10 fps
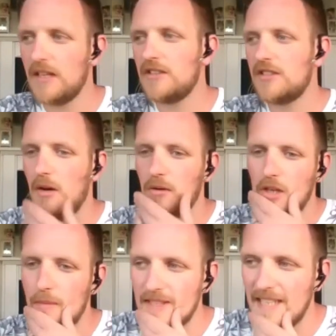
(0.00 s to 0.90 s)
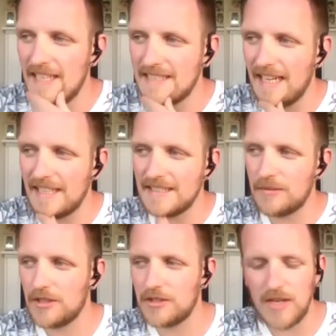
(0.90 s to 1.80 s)
So we've got about 10 seconds
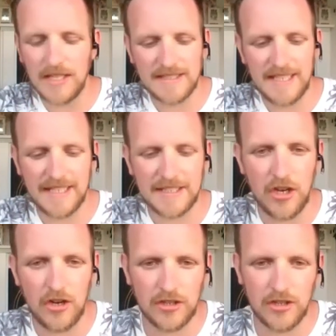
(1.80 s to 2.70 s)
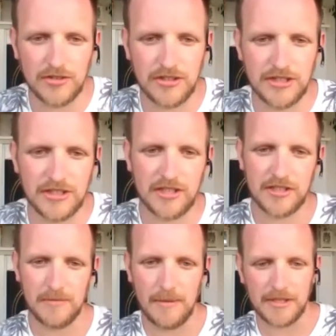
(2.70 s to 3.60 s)
and we're going to do our tick-tock lunges.
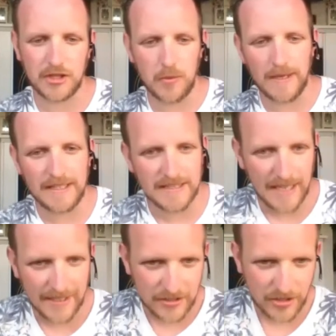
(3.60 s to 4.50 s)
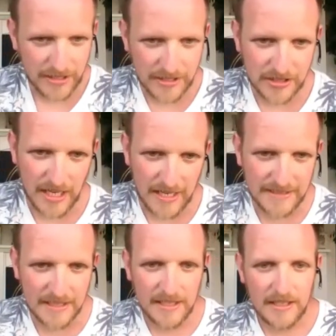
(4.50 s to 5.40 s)
Remember, it's 20 seconds on each side.